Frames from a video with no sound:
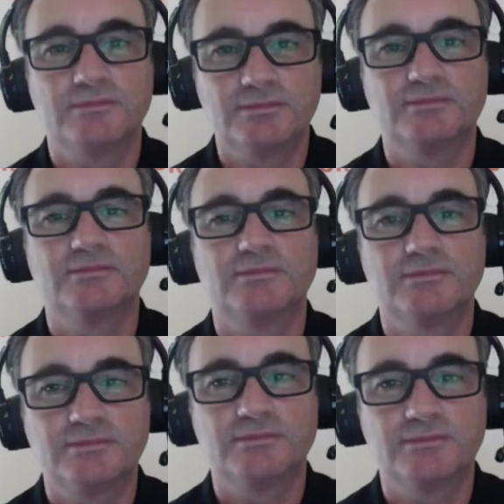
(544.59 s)

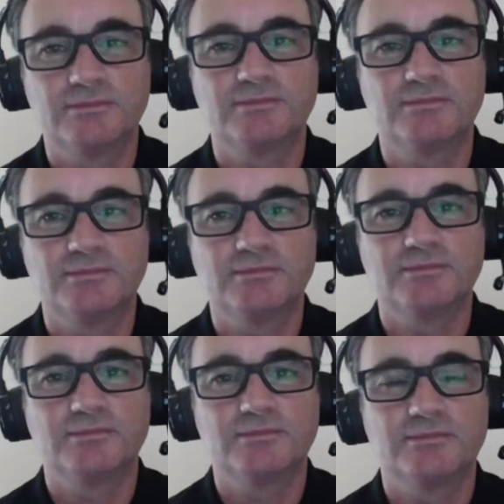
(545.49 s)

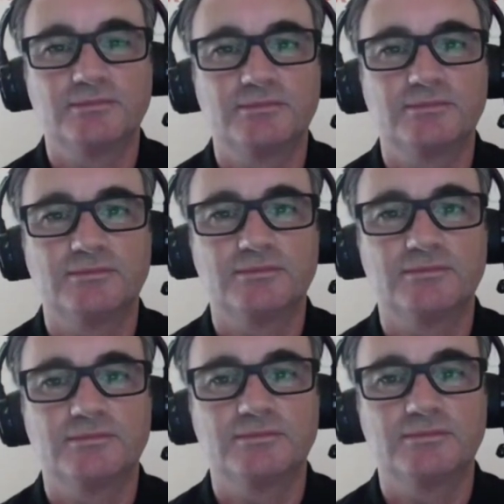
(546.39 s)

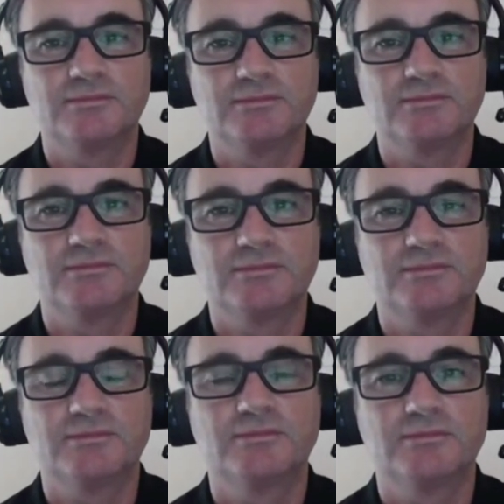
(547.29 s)

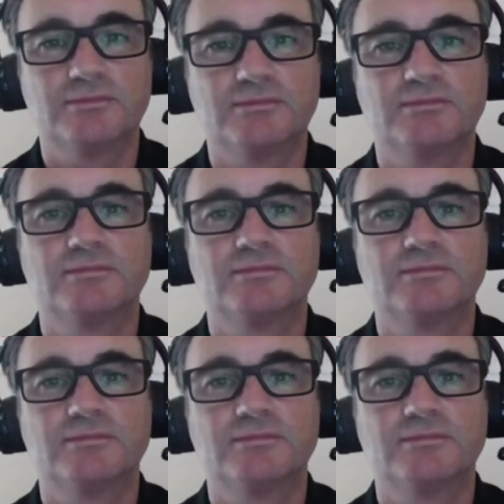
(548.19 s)
(silent)